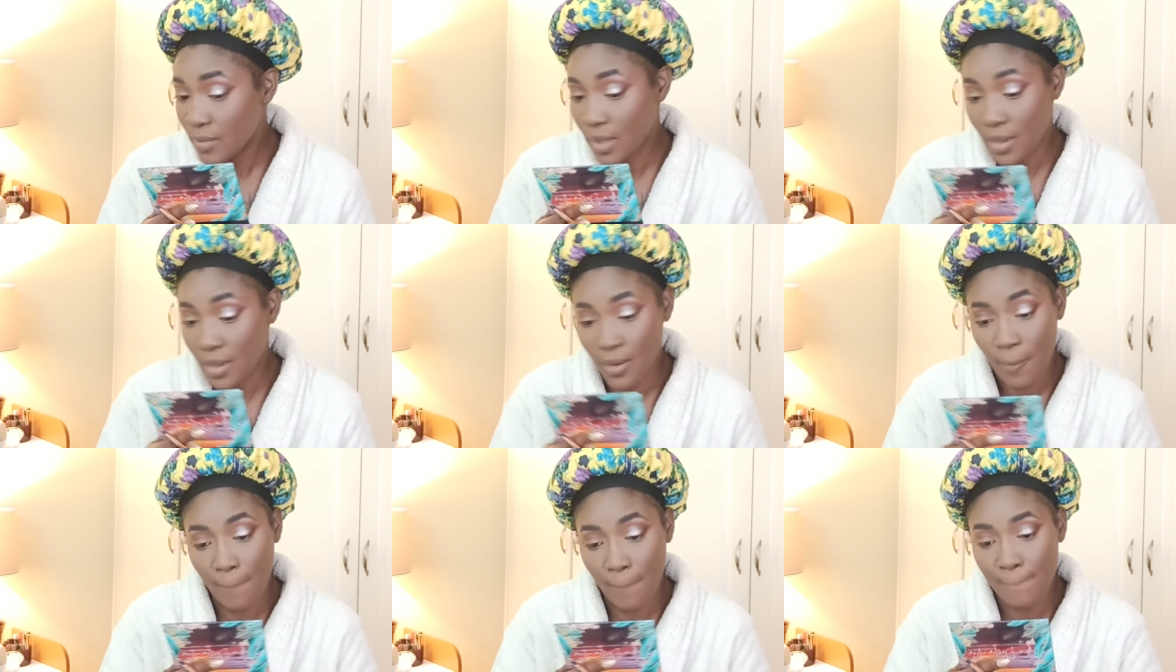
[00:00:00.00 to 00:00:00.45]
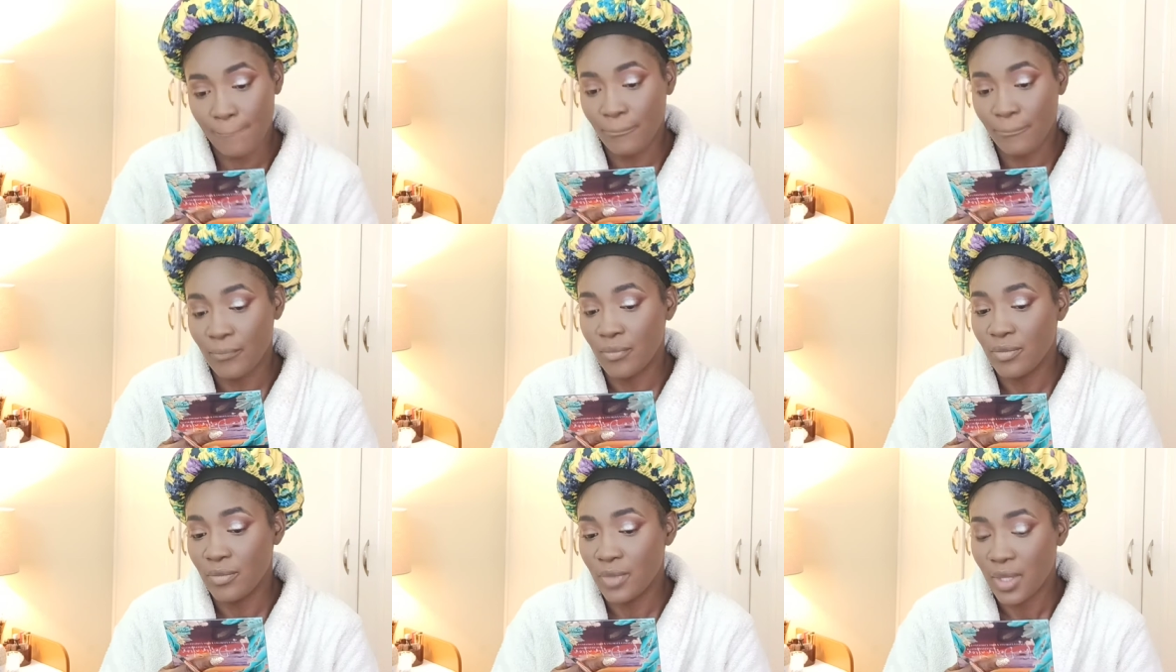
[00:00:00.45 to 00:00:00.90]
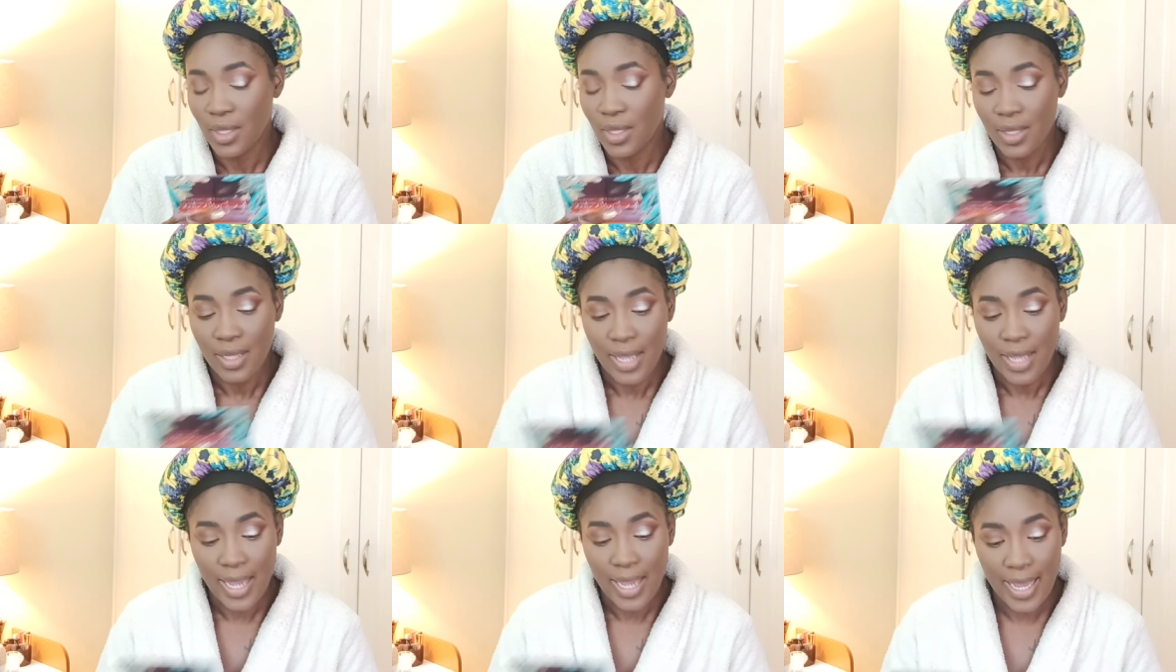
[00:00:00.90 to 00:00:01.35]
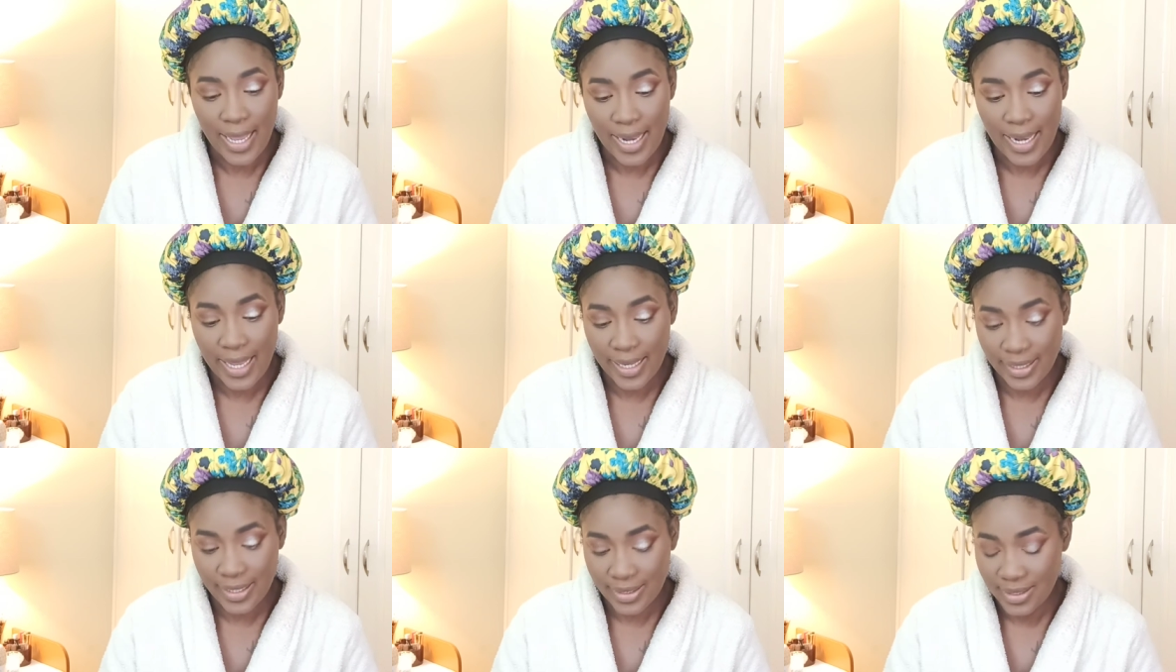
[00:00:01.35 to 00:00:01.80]
Mm -hmm. I
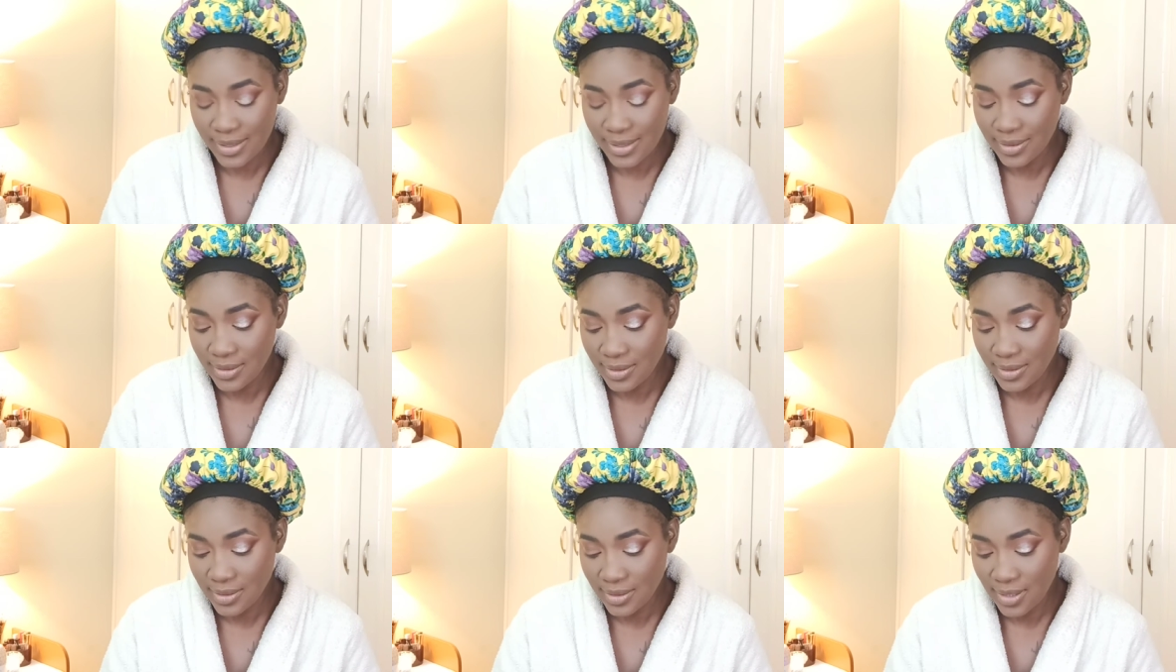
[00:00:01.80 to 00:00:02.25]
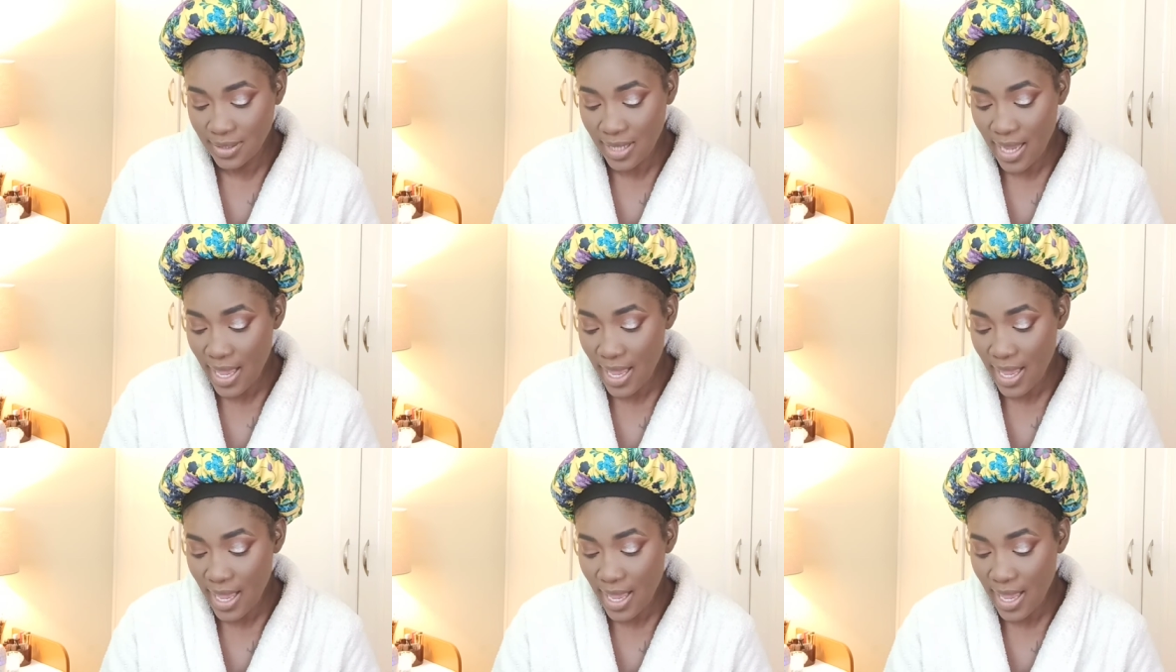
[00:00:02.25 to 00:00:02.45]
like this.